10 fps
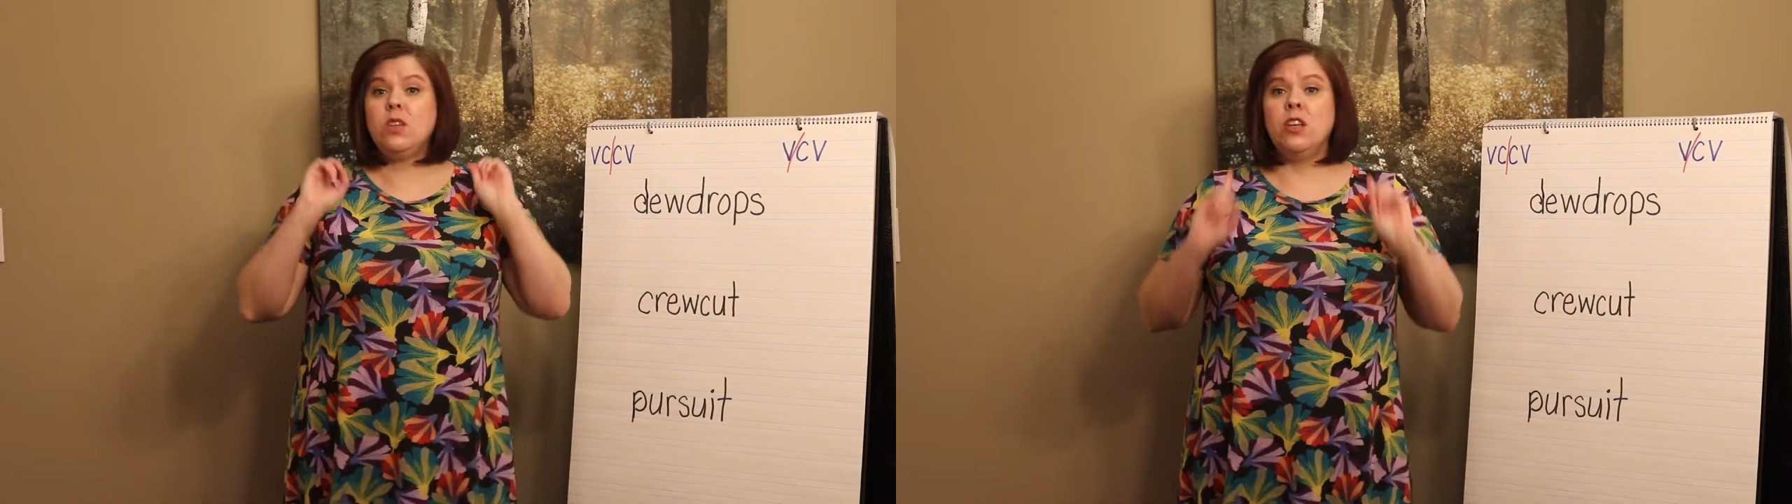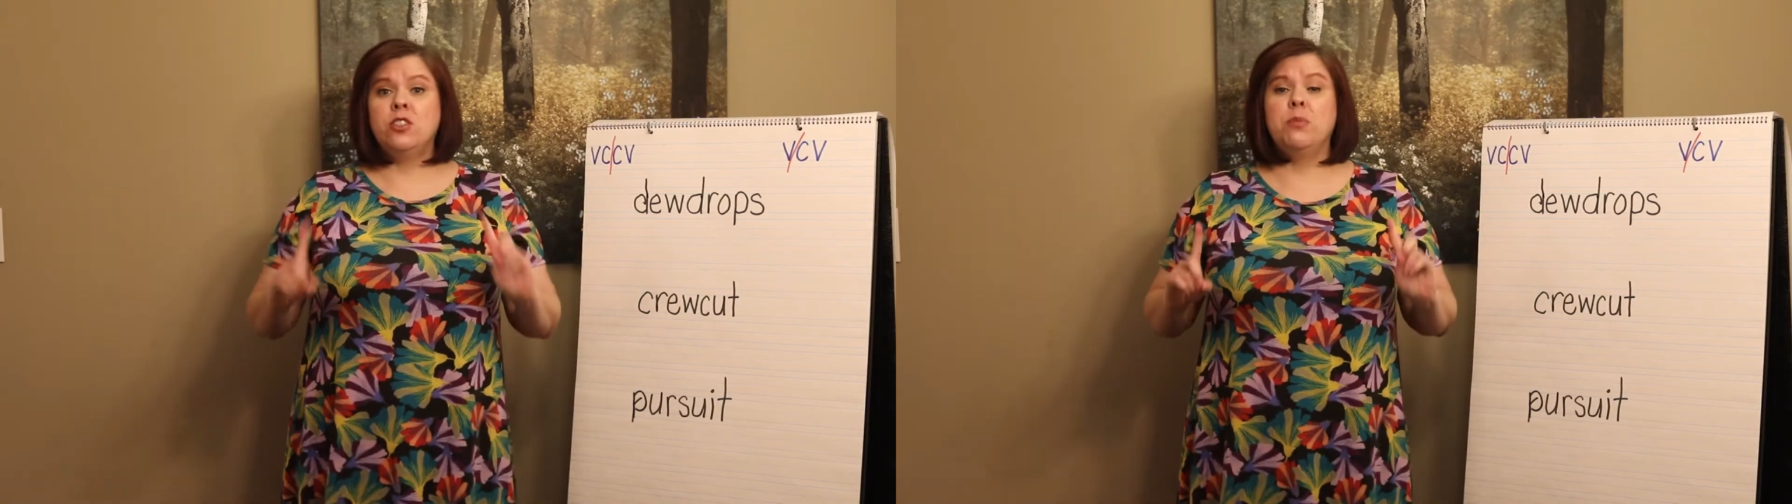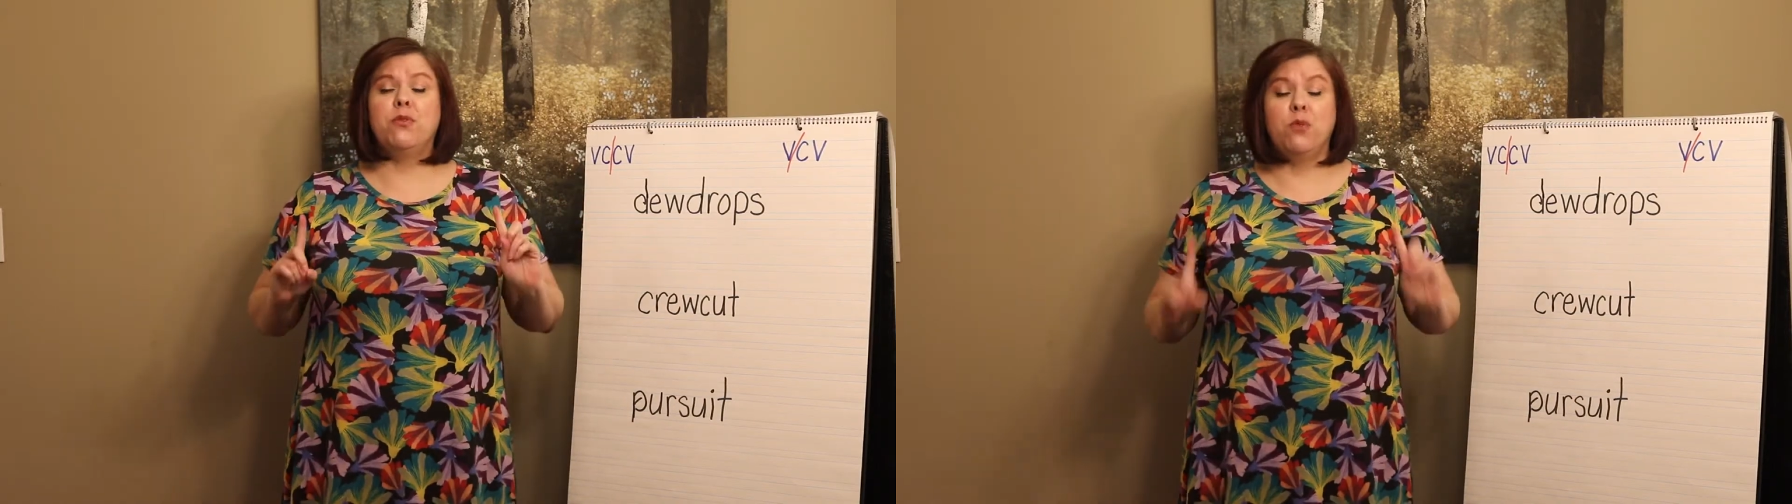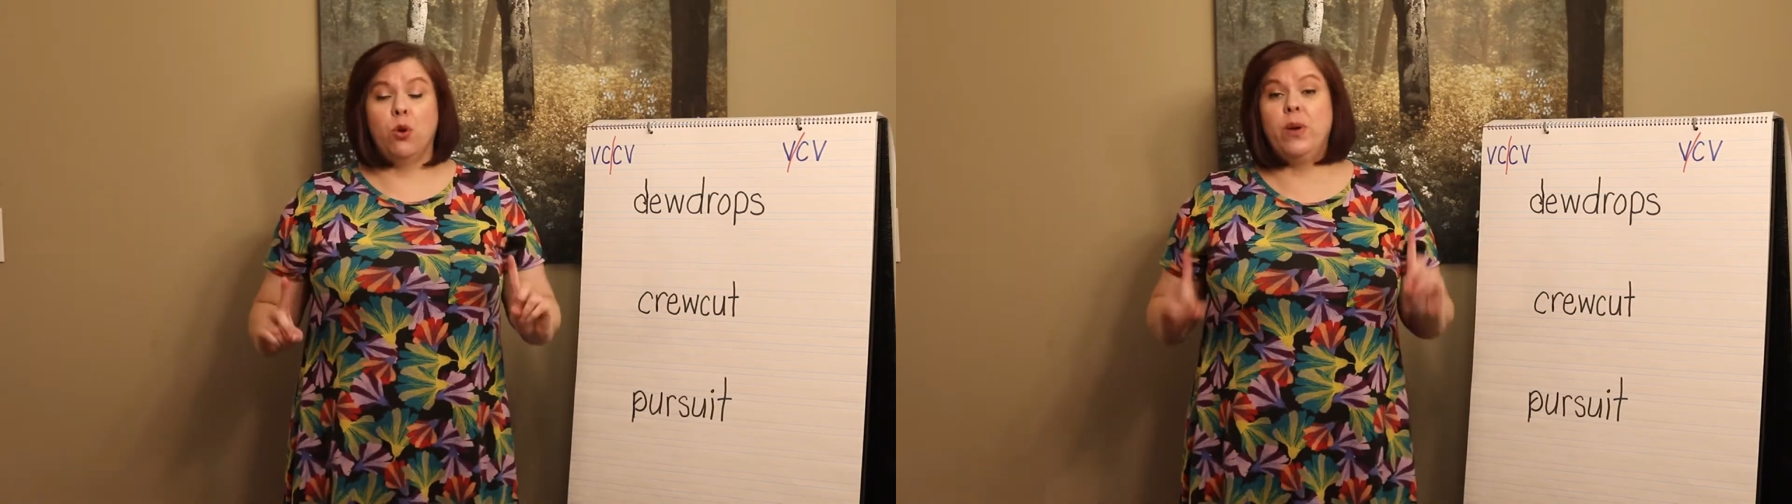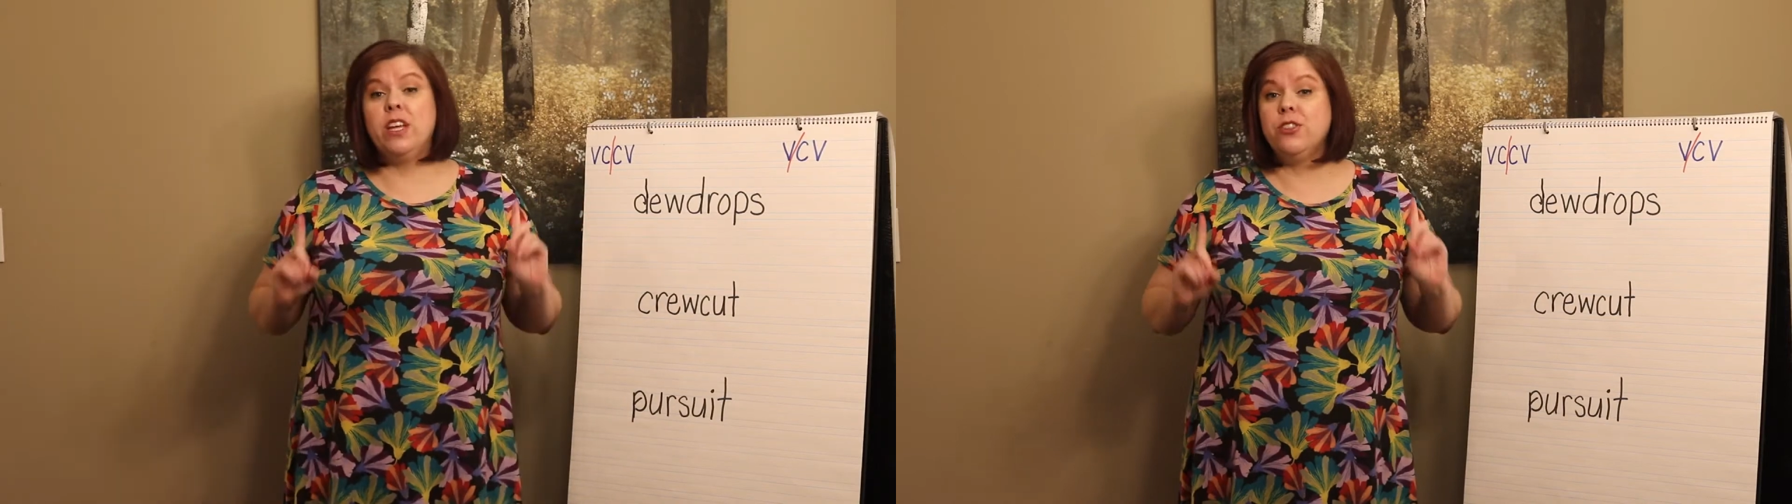So before
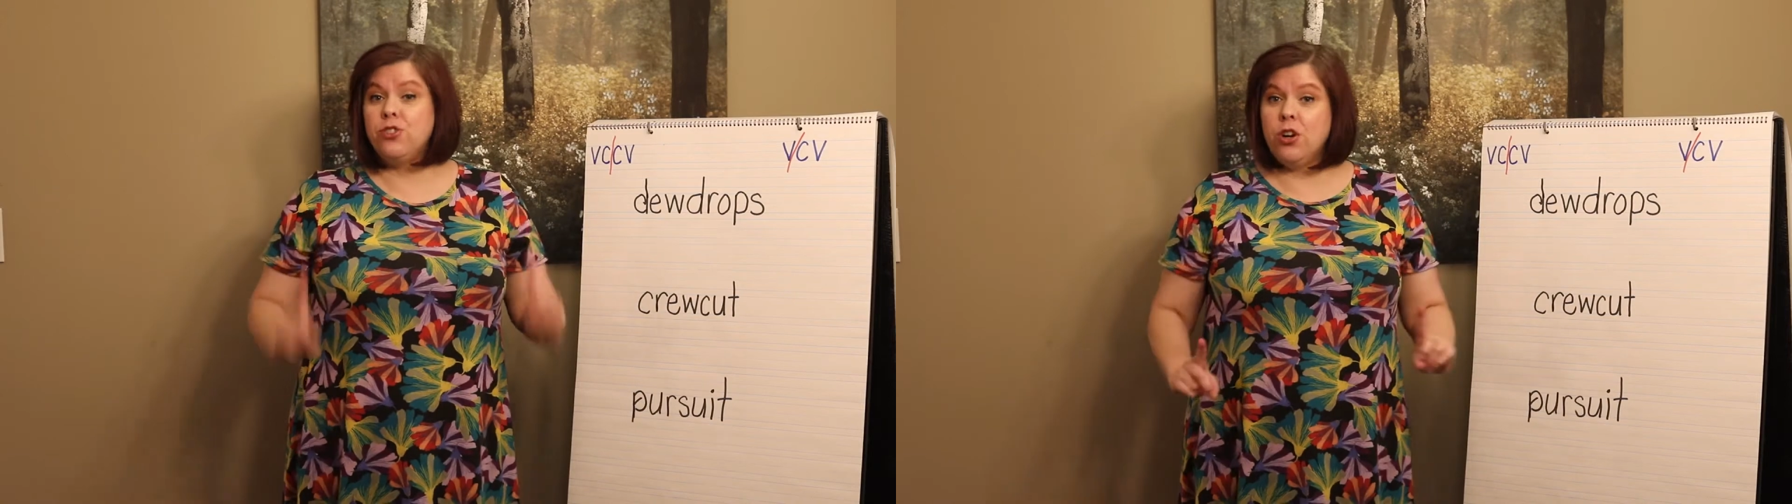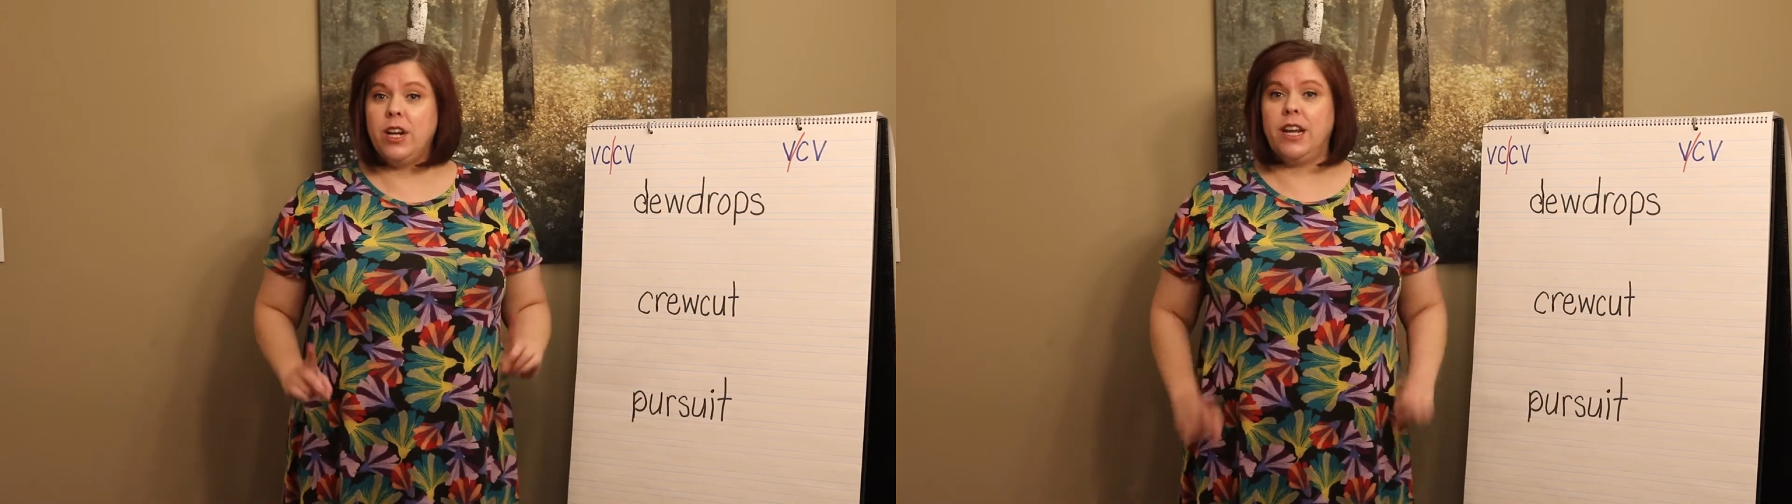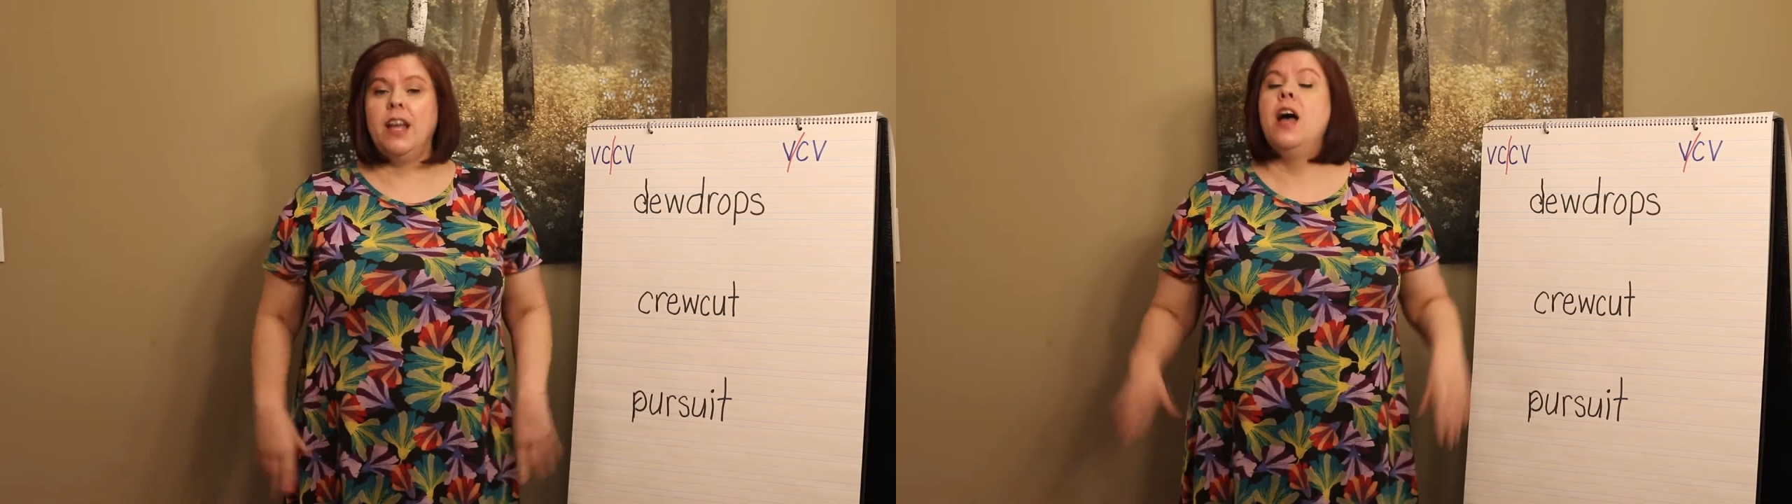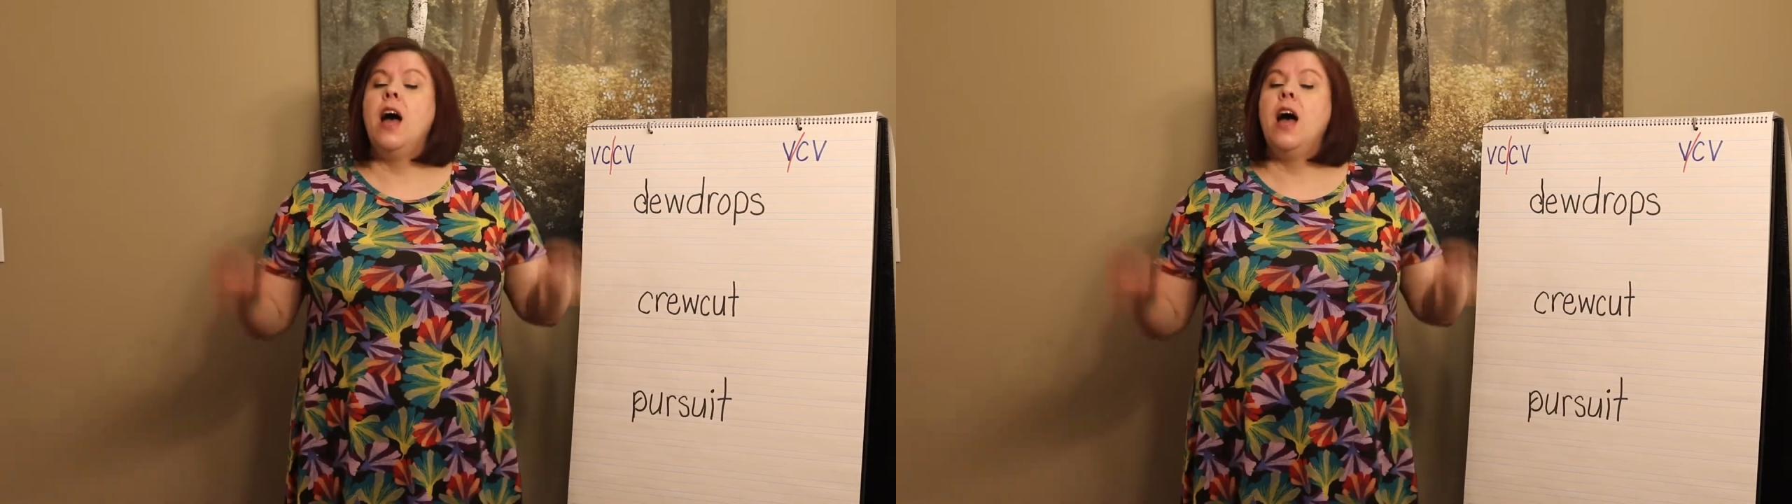we get started,